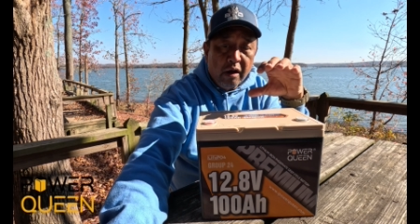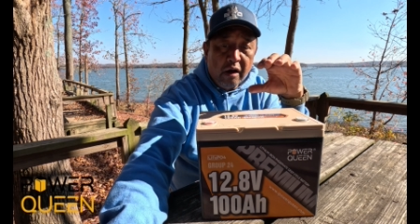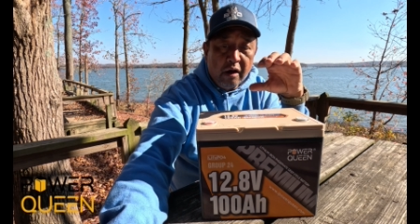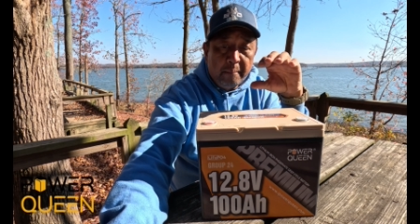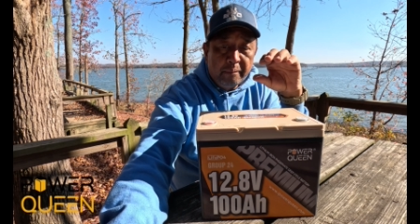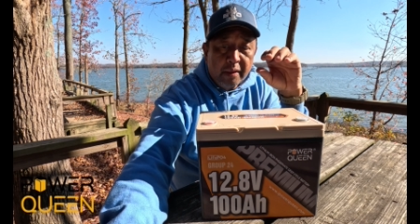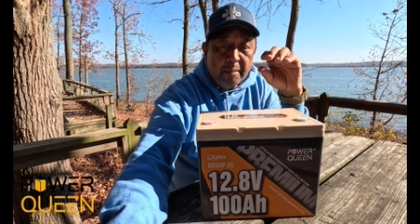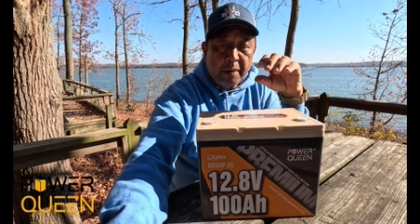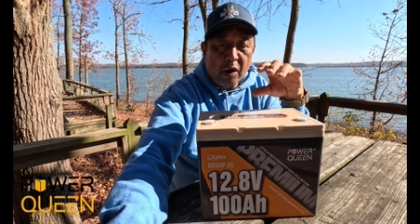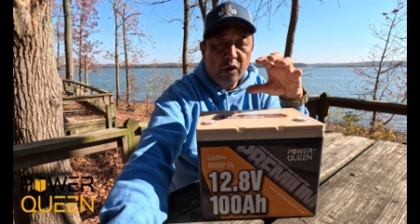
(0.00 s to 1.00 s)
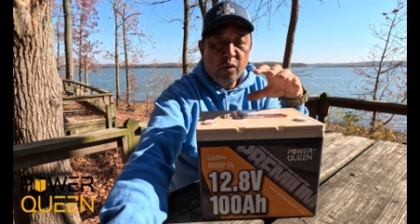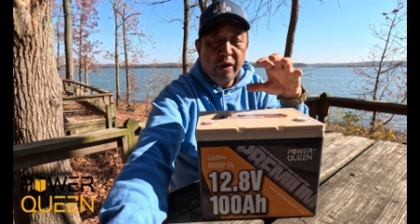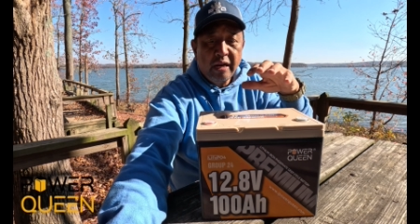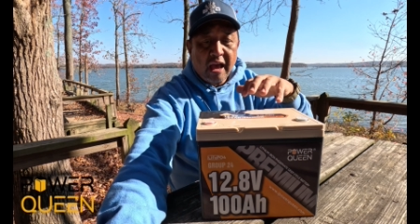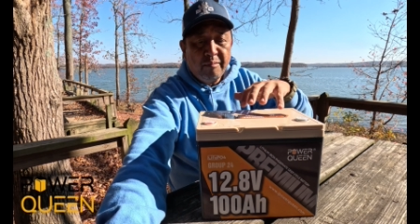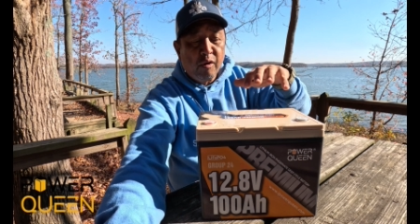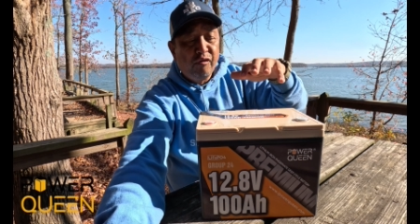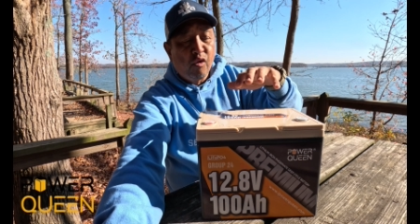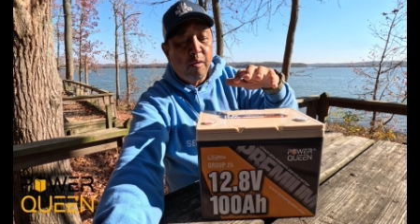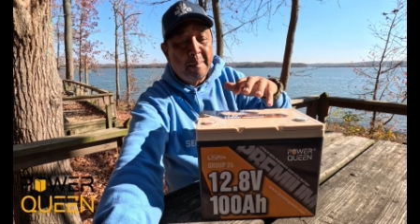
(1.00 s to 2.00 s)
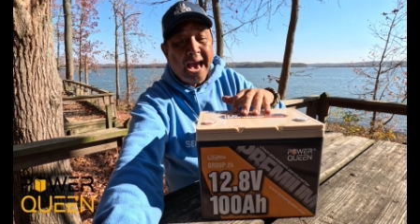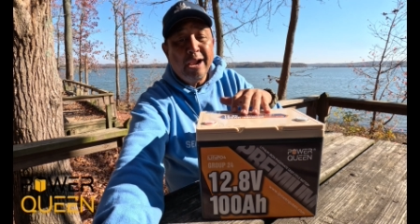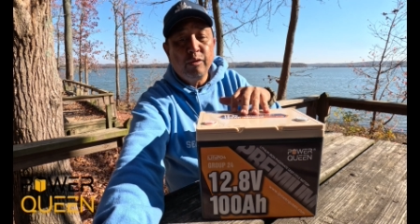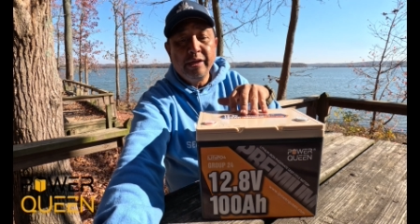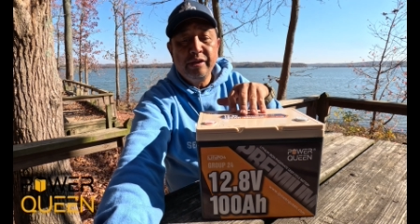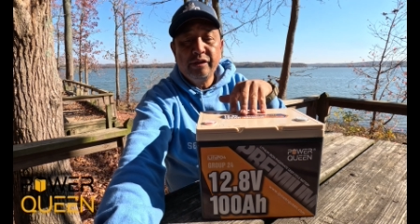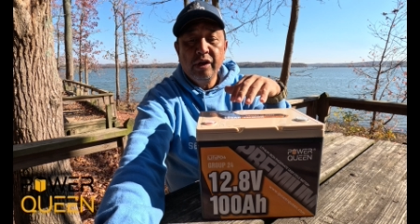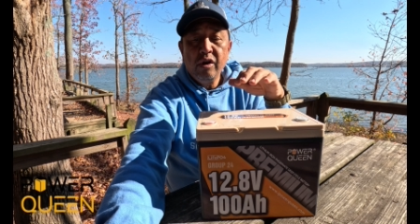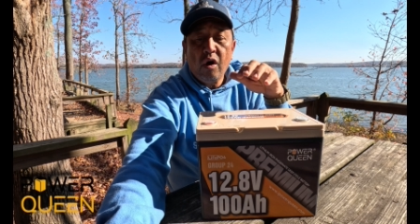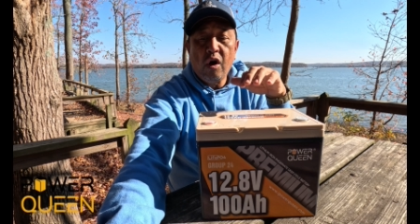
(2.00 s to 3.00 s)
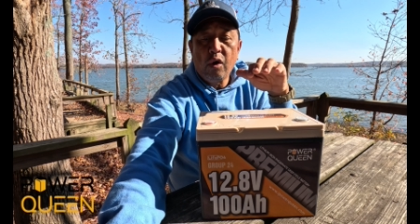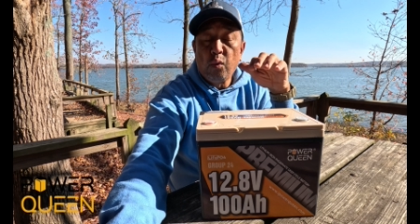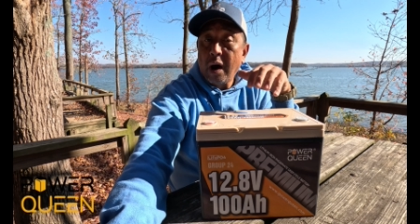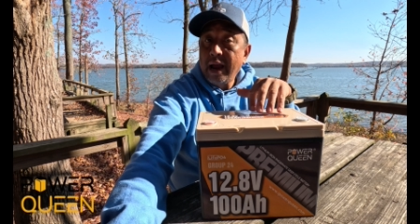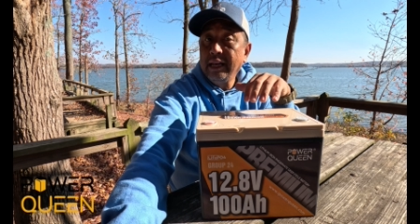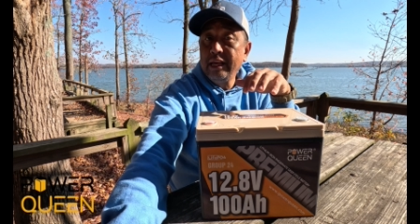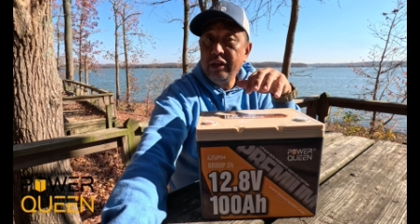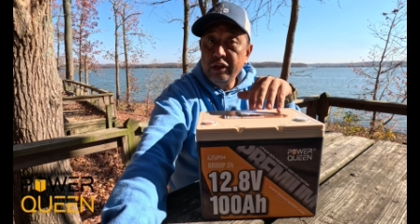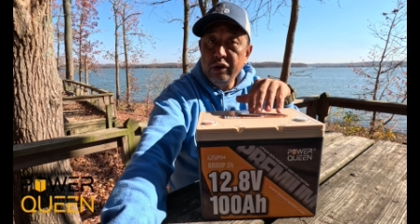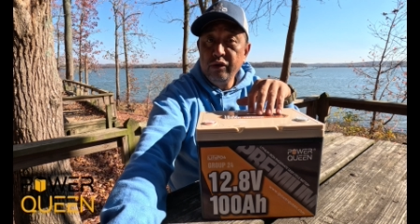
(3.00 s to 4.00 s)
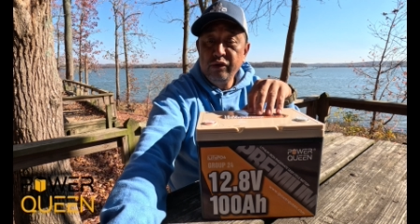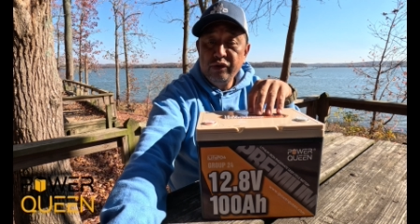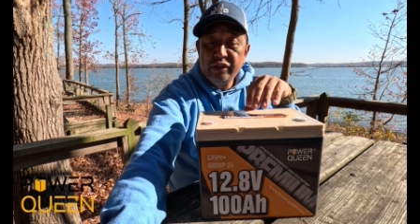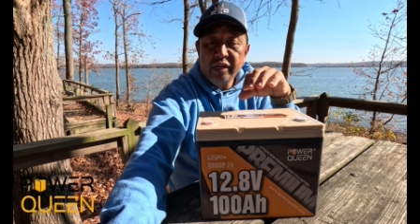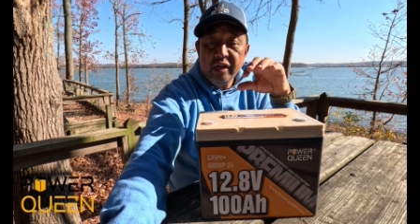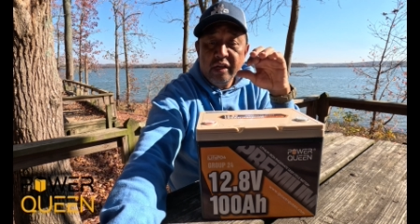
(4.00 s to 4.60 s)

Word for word: Power Queen LiFePO4 batteries are widely used